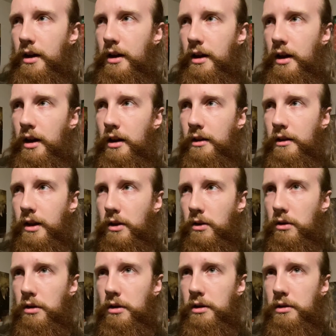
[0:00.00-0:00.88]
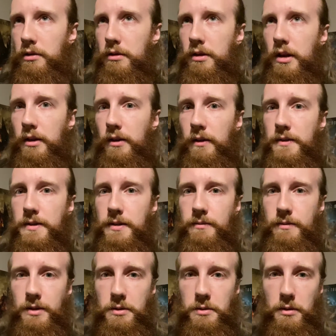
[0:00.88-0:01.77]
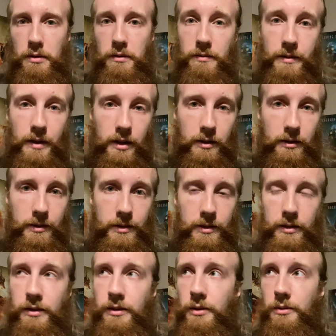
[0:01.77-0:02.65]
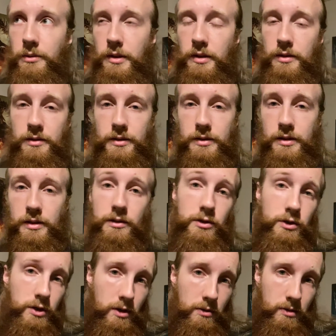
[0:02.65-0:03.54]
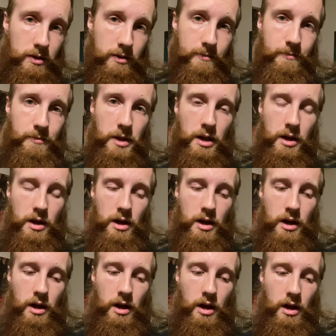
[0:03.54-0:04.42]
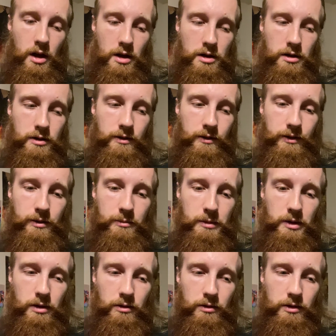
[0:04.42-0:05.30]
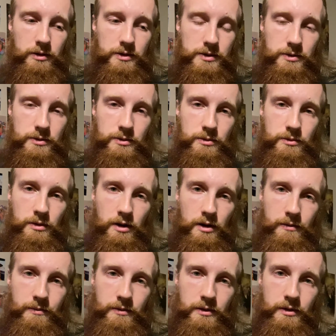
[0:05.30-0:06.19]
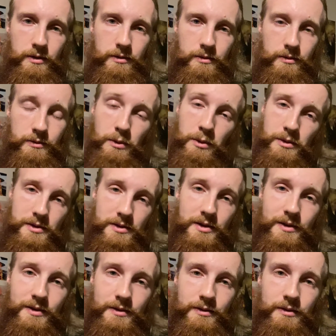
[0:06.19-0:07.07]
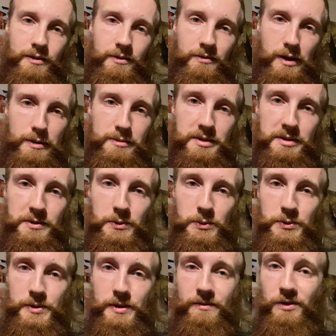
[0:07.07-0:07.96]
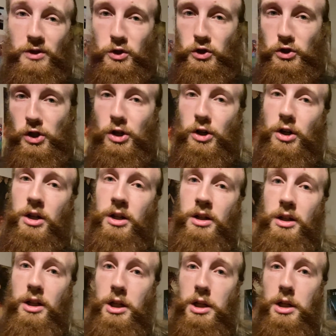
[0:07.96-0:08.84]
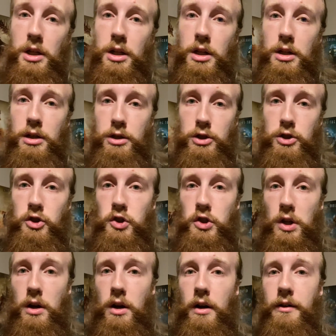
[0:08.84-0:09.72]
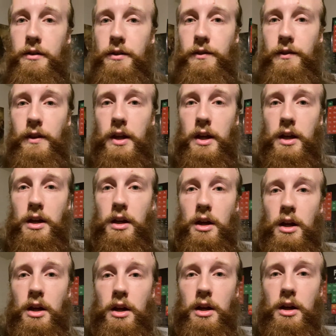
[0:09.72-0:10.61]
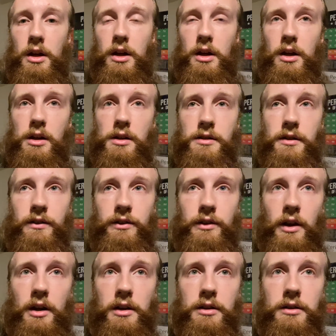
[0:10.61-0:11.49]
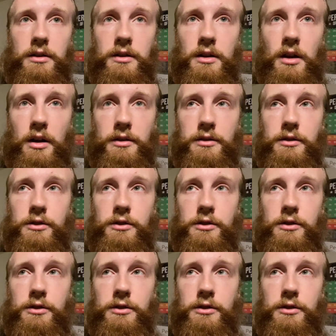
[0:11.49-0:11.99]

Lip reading: and they couldn't do that because of the visual effects, so they just didn't show it. And similarly to of course, the famous story of the shark in Jaws, they decided not to